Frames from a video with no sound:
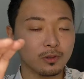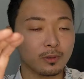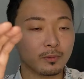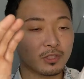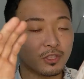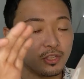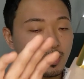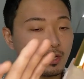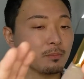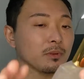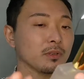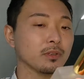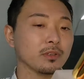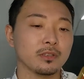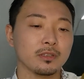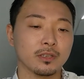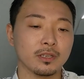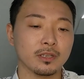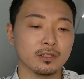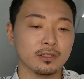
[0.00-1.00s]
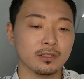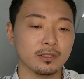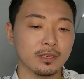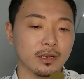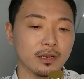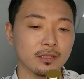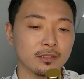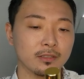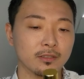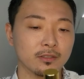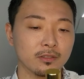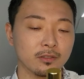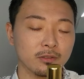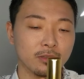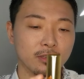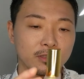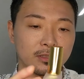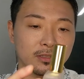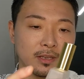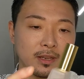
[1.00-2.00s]
the shape and sizes are
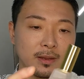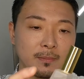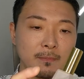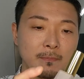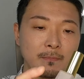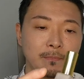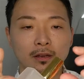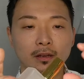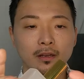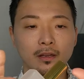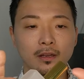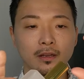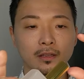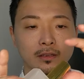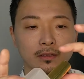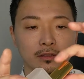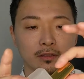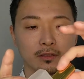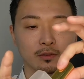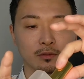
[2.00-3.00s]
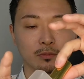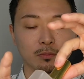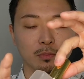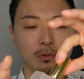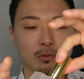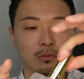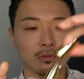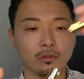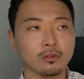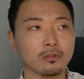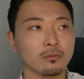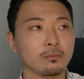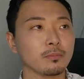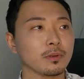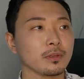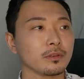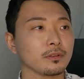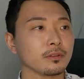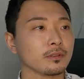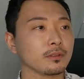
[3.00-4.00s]
the same. And you pull
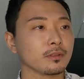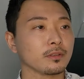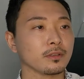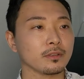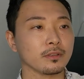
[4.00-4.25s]
open